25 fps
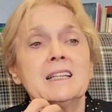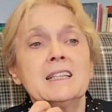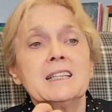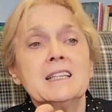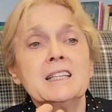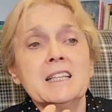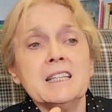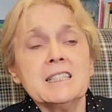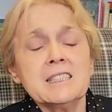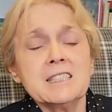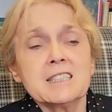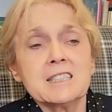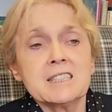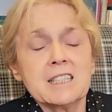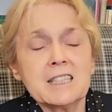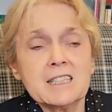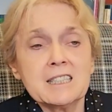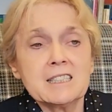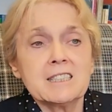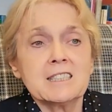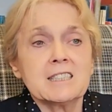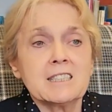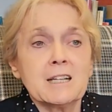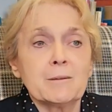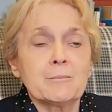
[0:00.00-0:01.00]
this
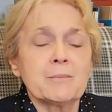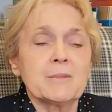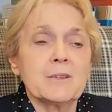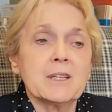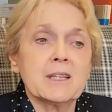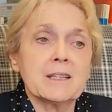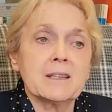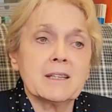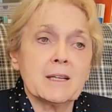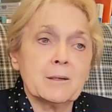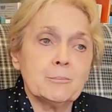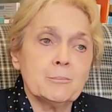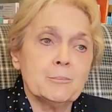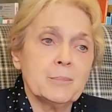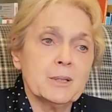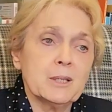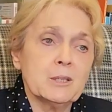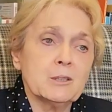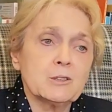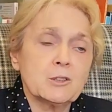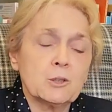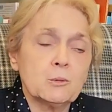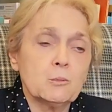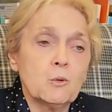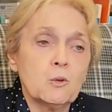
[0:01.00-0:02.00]
is something that
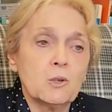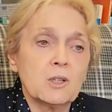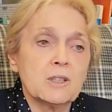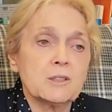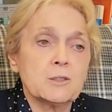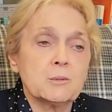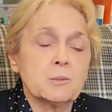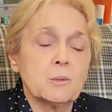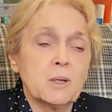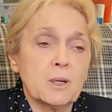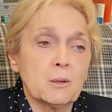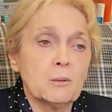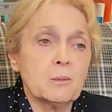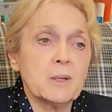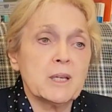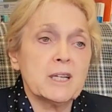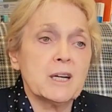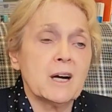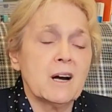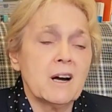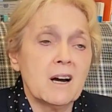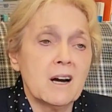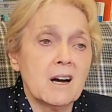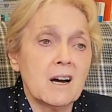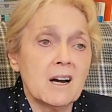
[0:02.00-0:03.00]
built towards where we
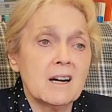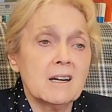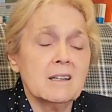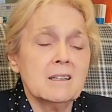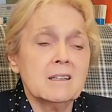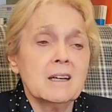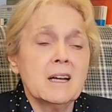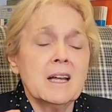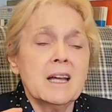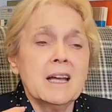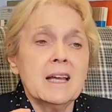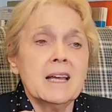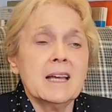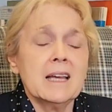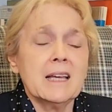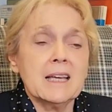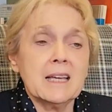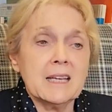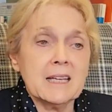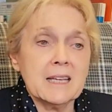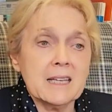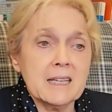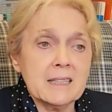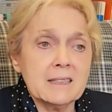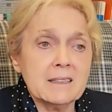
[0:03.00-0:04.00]
are
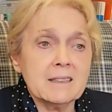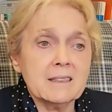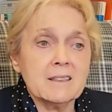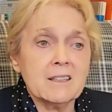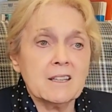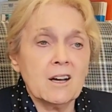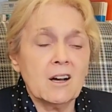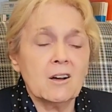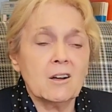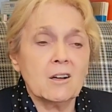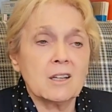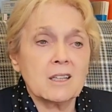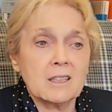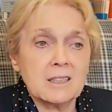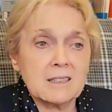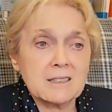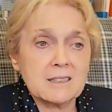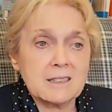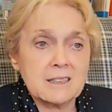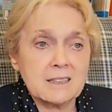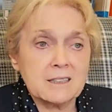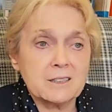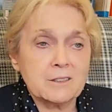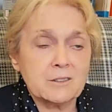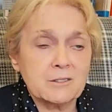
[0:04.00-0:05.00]
in the
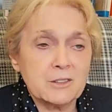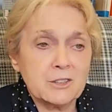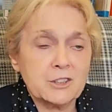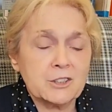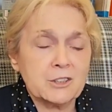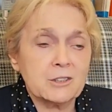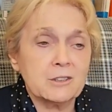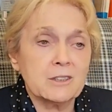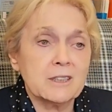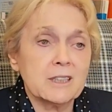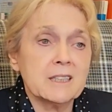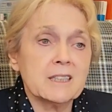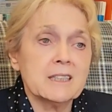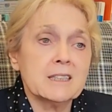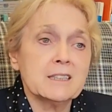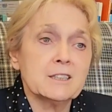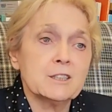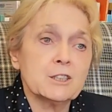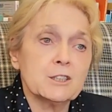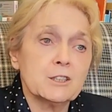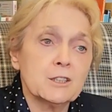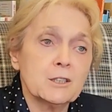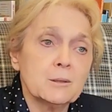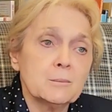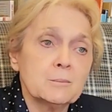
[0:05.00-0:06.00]
Holocaust literature in
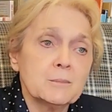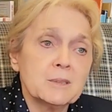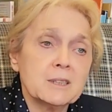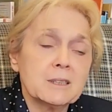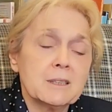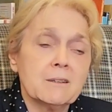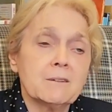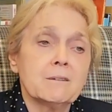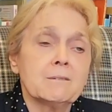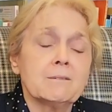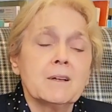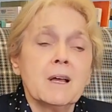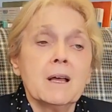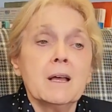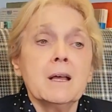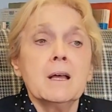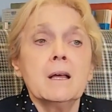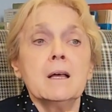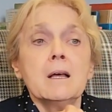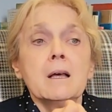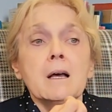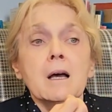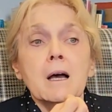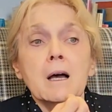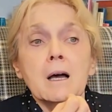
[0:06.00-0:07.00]
terms of,
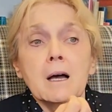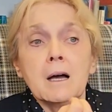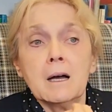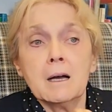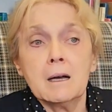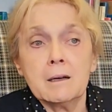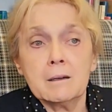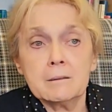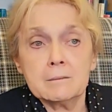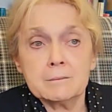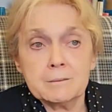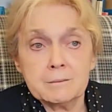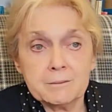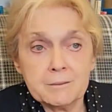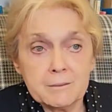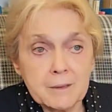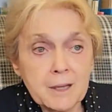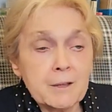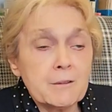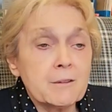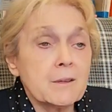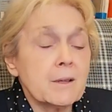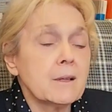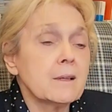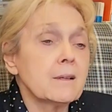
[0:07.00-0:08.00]

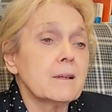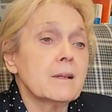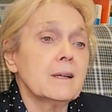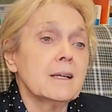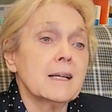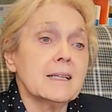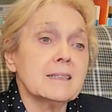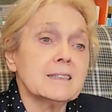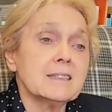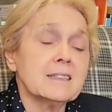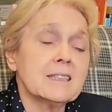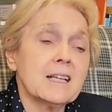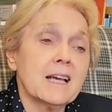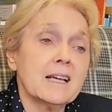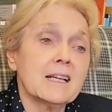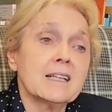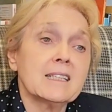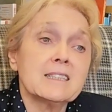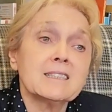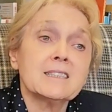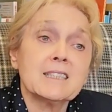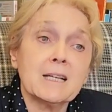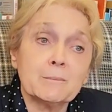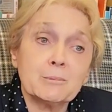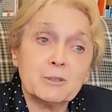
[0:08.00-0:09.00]
let's say,
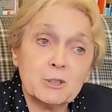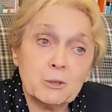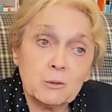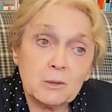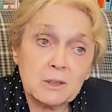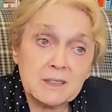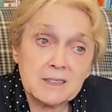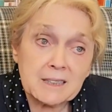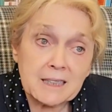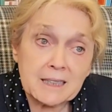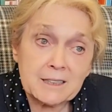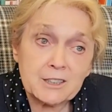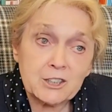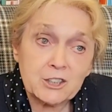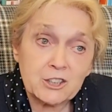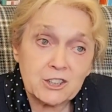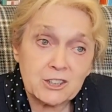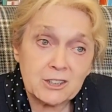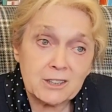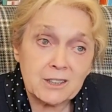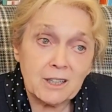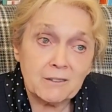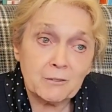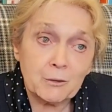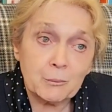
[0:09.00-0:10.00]

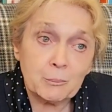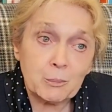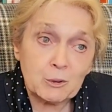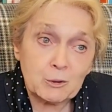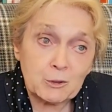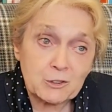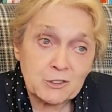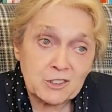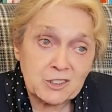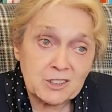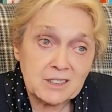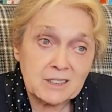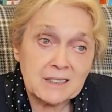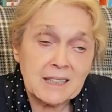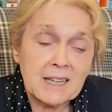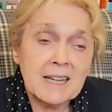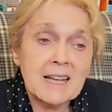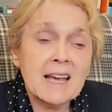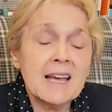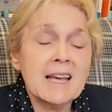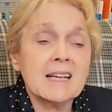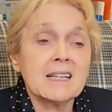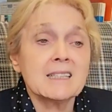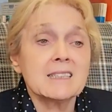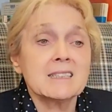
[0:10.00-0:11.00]
conceptualization of the person,
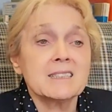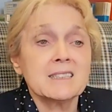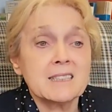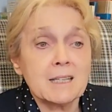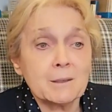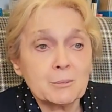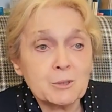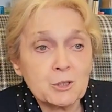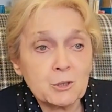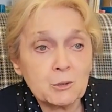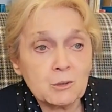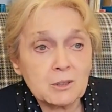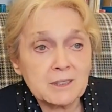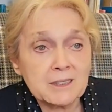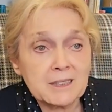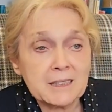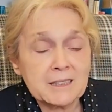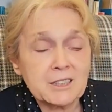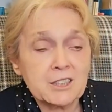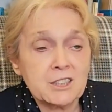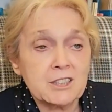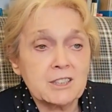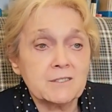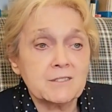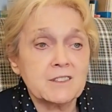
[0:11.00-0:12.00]

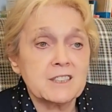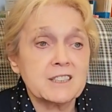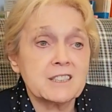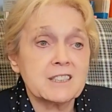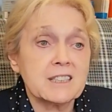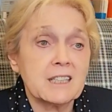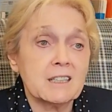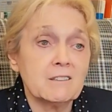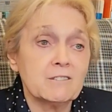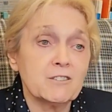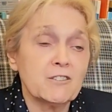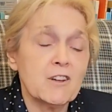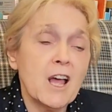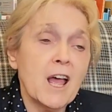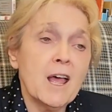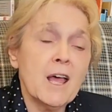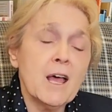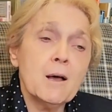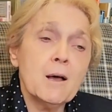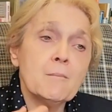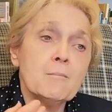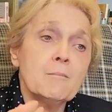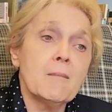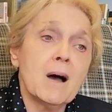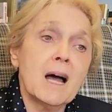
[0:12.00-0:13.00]
conceptualization of the self.
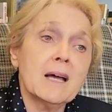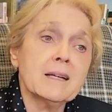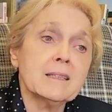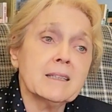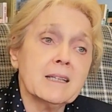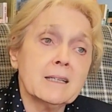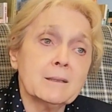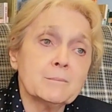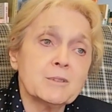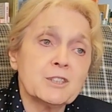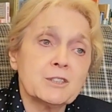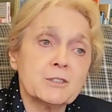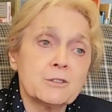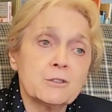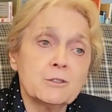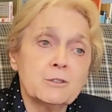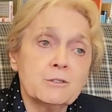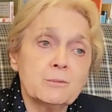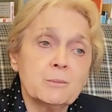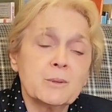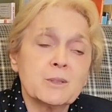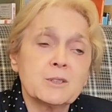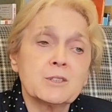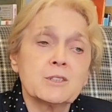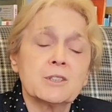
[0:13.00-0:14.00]
Mine comes through
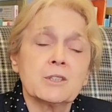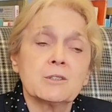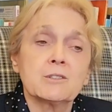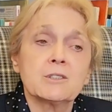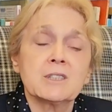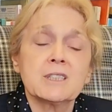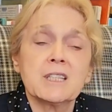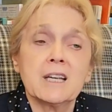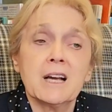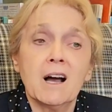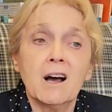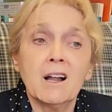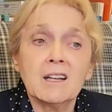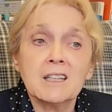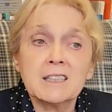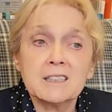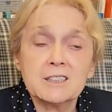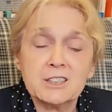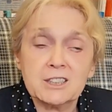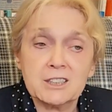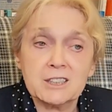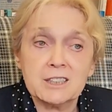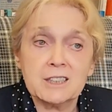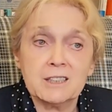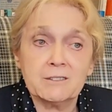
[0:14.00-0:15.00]
from the
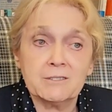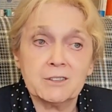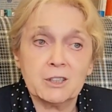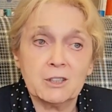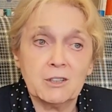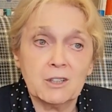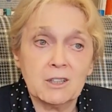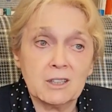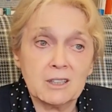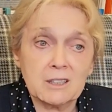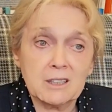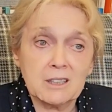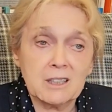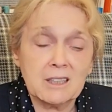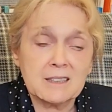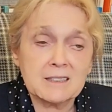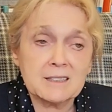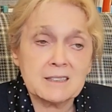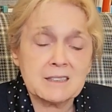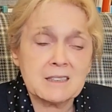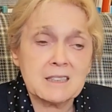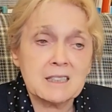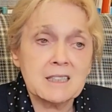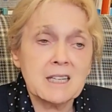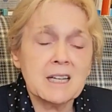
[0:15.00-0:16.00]
sociology of the
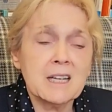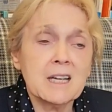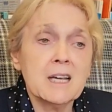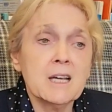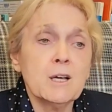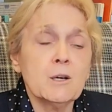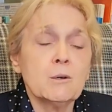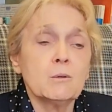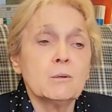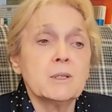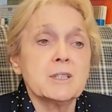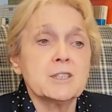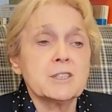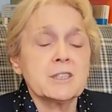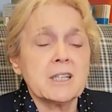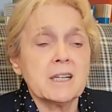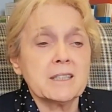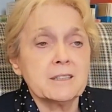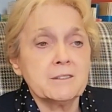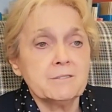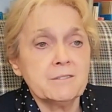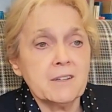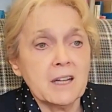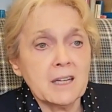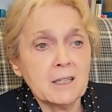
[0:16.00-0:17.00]
Holocaust, which I
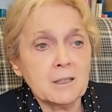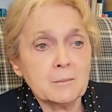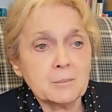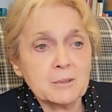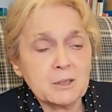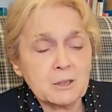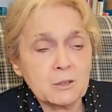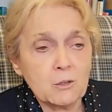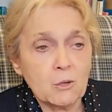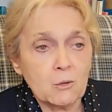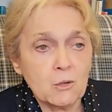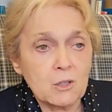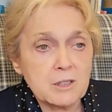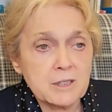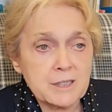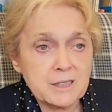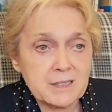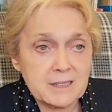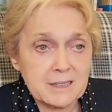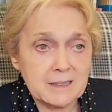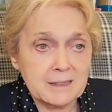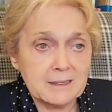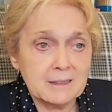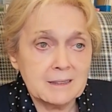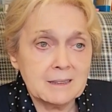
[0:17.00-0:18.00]
developed a course
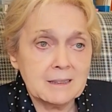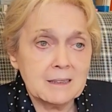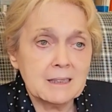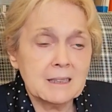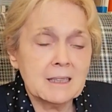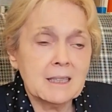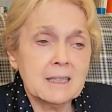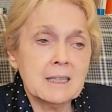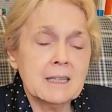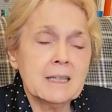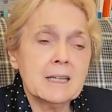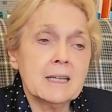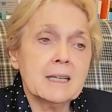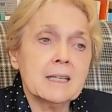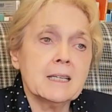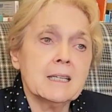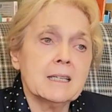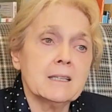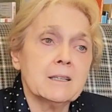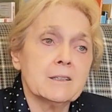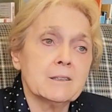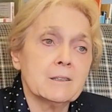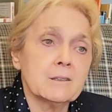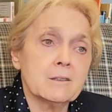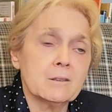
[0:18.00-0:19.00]
in
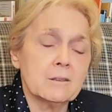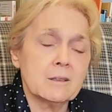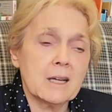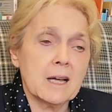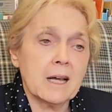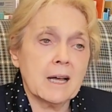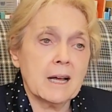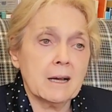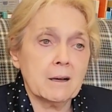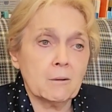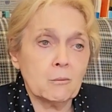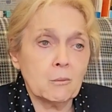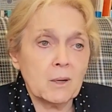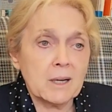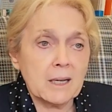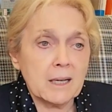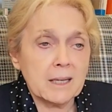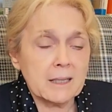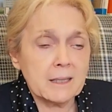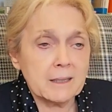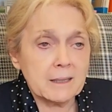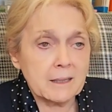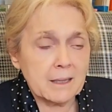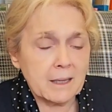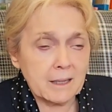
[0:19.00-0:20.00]
here when
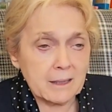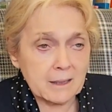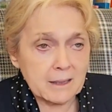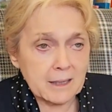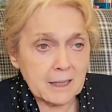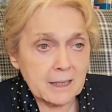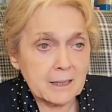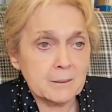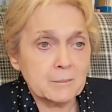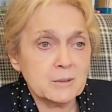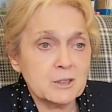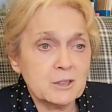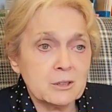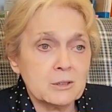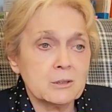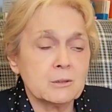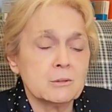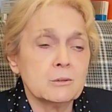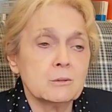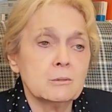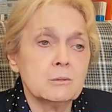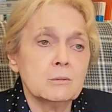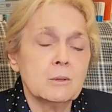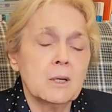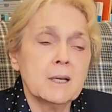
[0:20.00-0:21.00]
I came
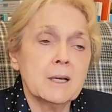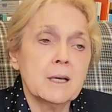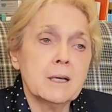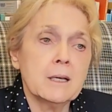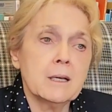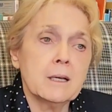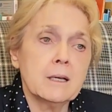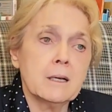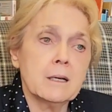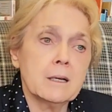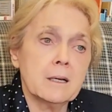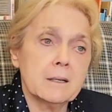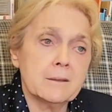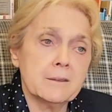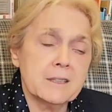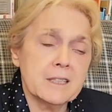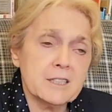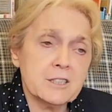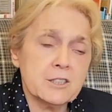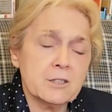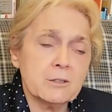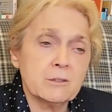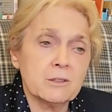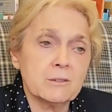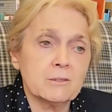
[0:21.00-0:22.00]
to
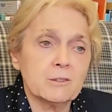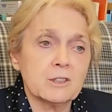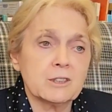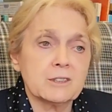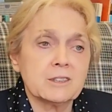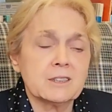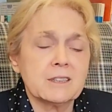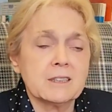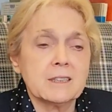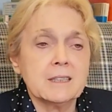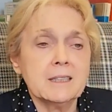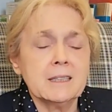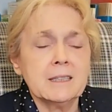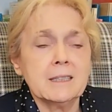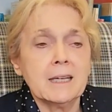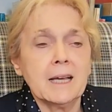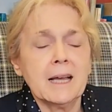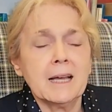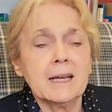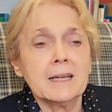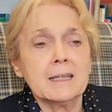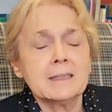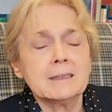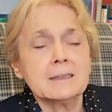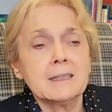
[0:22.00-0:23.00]
this university,
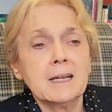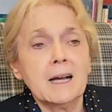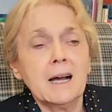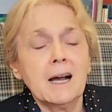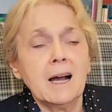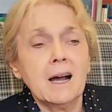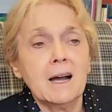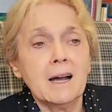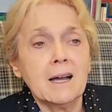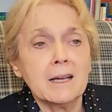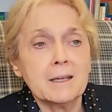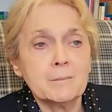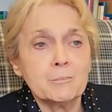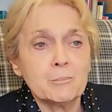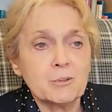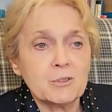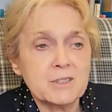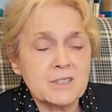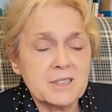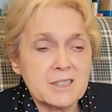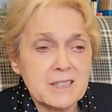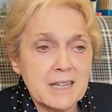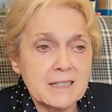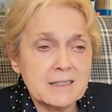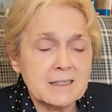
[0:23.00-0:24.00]
and I
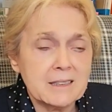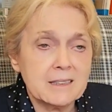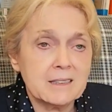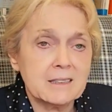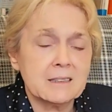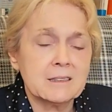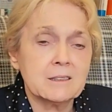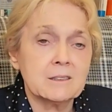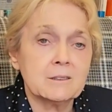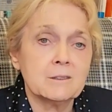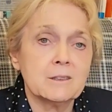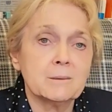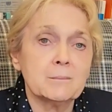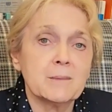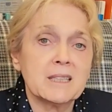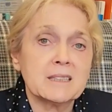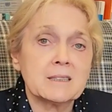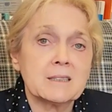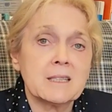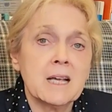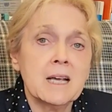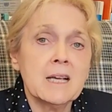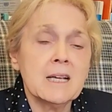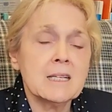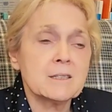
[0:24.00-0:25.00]
presented it to them
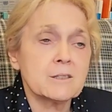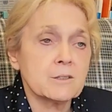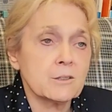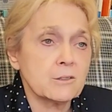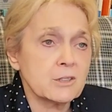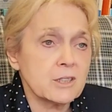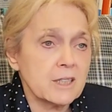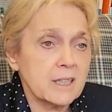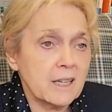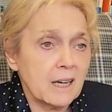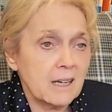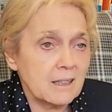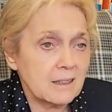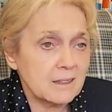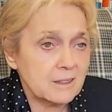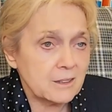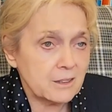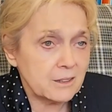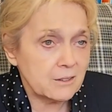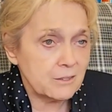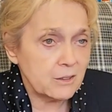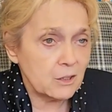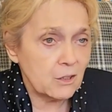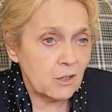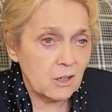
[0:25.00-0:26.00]
as
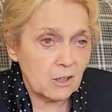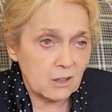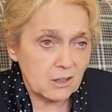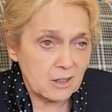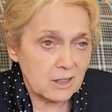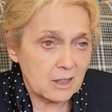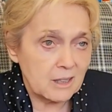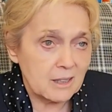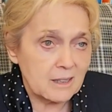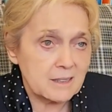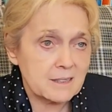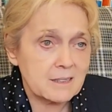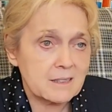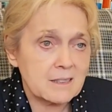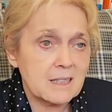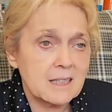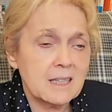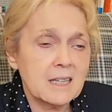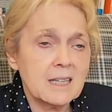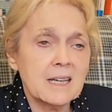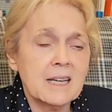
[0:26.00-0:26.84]
sociology of the Holocaust.